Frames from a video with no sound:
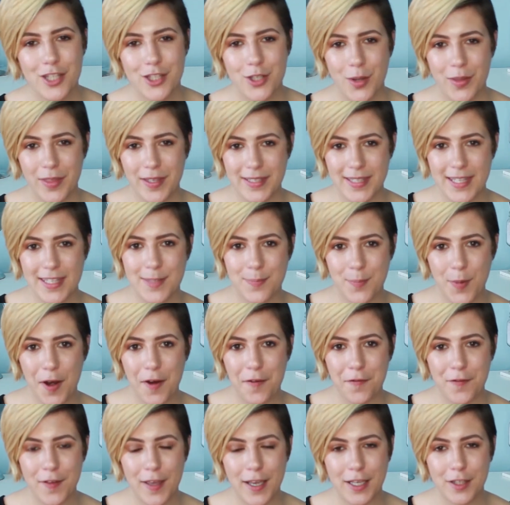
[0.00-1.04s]
So this is
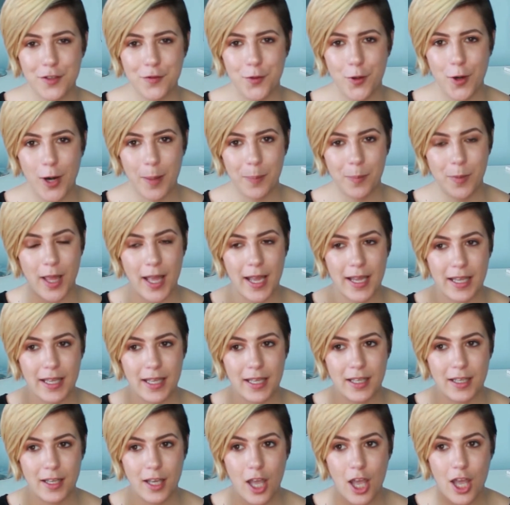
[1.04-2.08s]
perfect for
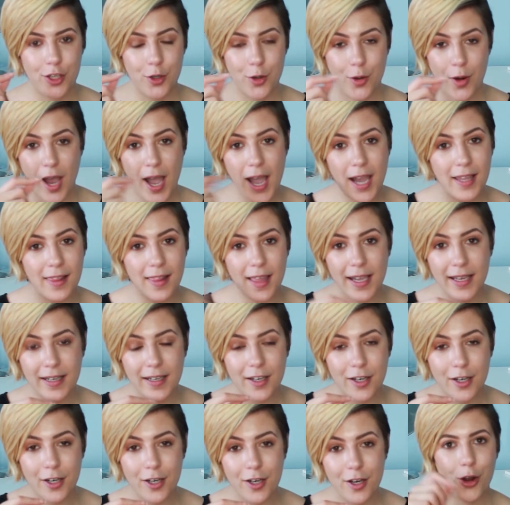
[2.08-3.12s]
applying your
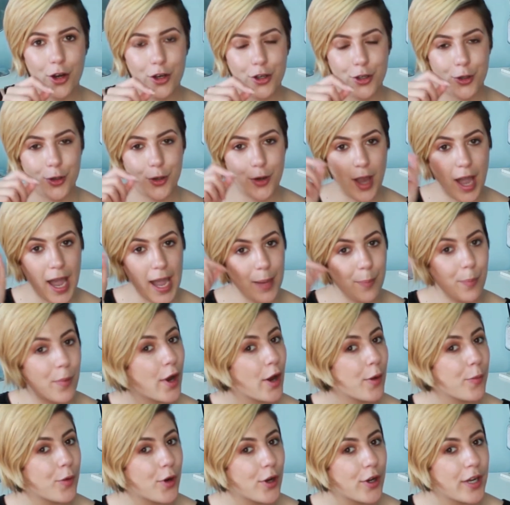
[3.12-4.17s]
eyeliner or your
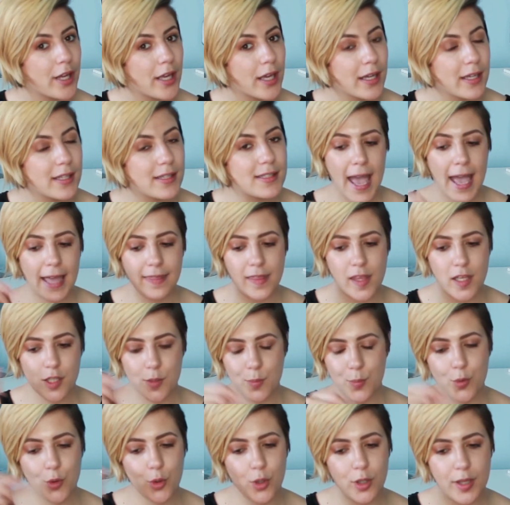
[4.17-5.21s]
eyebrow product, and the
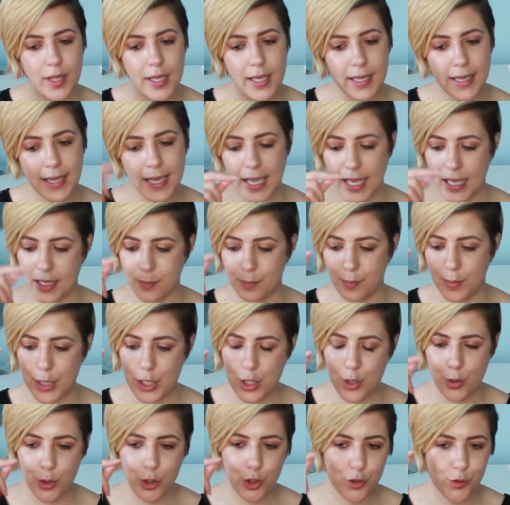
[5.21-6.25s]
spoolie can be
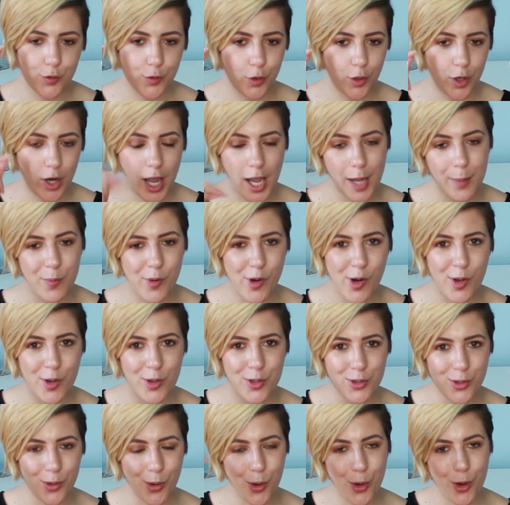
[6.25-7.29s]
used for
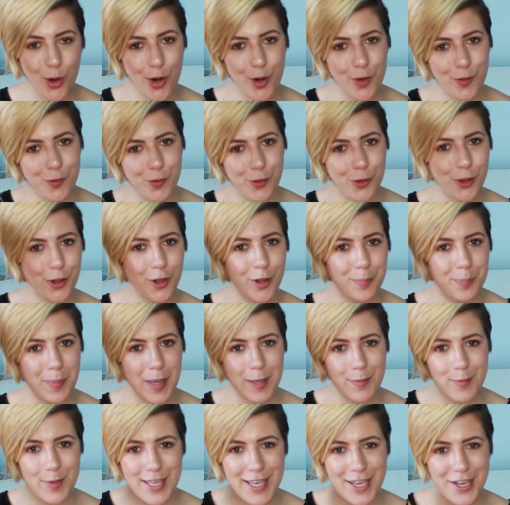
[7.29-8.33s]
eyebrows or for
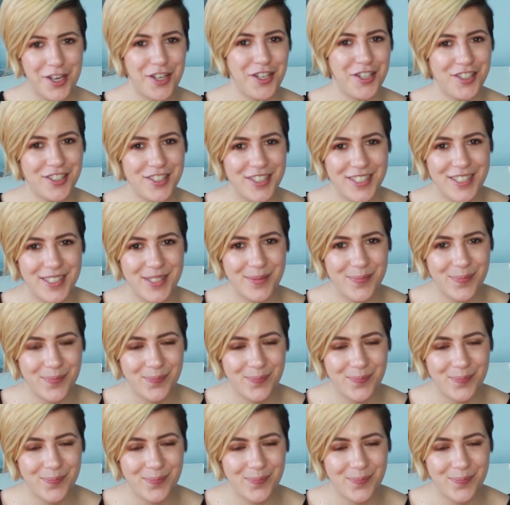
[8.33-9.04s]
baby hairs.